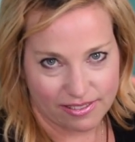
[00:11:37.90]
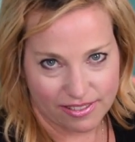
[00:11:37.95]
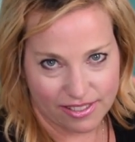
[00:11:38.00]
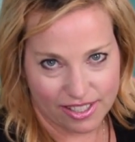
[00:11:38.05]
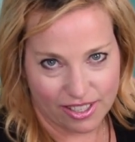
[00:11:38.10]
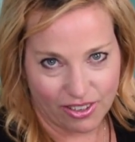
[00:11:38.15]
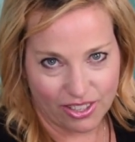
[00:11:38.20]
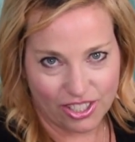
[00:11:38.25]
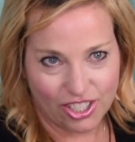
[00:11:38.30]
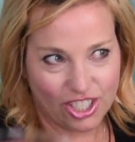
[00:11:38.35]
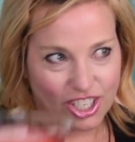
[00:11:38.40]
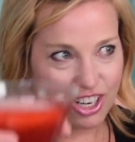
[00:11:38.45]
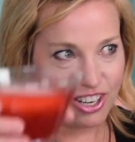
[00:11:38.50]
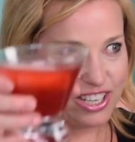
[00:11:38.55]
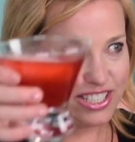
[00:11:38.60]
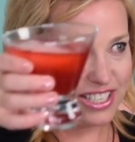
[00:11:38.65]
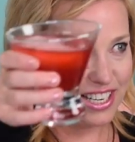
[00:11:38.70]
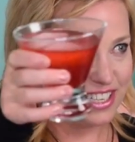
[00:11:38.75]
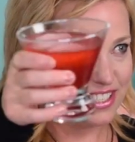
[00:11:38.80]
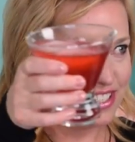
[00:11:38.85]
So it's
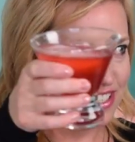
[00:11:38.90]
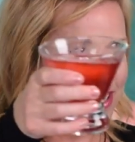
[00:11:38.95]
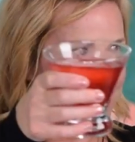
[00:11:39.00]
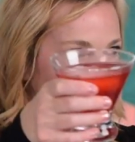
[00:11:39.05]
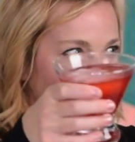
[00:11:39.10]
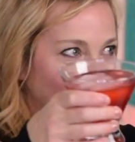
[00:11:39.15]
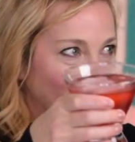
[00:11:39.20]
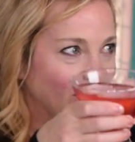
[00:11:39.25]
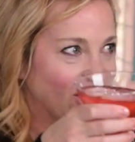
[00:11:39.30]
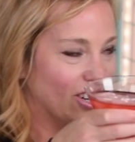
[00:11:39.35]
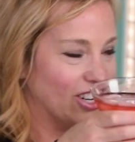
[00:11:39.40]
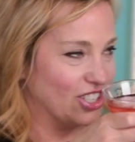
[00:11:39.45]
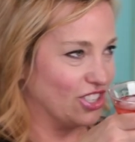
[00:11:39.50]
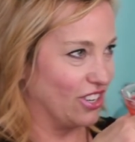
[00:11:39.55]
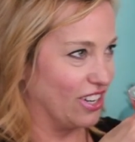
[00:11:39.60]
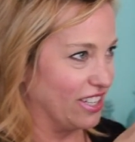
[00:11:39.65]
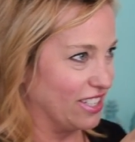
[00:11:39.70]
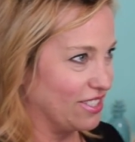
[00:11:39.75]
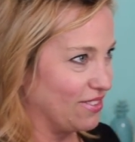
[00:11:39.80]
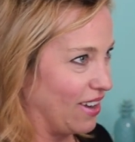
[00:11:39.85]
Sherry dances and then Sherry
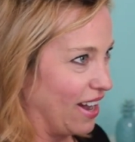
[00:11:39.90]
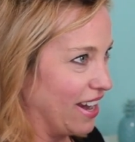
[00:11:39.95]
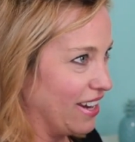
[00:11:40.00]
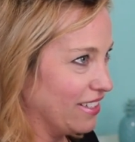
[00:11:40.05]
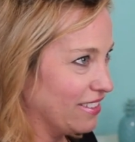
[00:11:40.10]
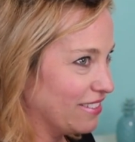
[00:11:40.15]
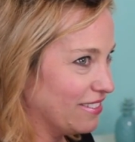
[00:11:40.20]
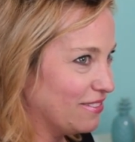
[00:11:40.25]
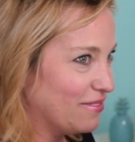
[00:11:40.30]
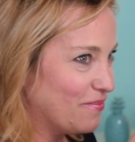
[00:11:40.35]
drinks, right?